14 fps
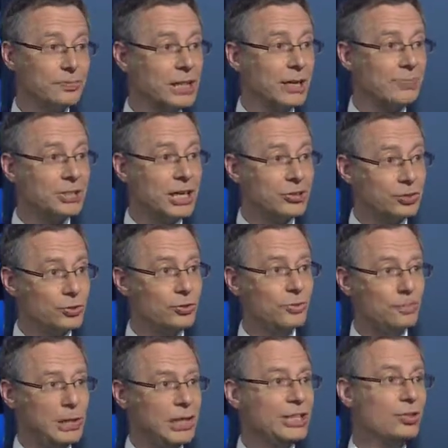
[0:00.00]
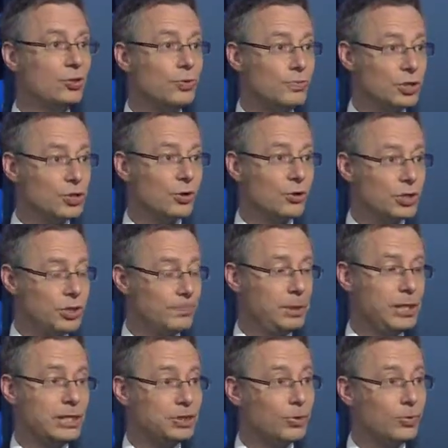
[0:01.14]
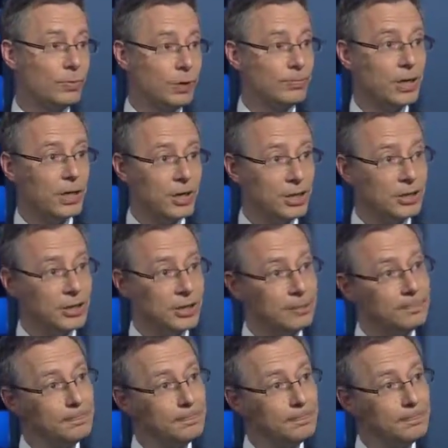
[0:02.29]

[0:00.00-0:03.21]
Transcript: been able to get the sort of political majority and political will behind it.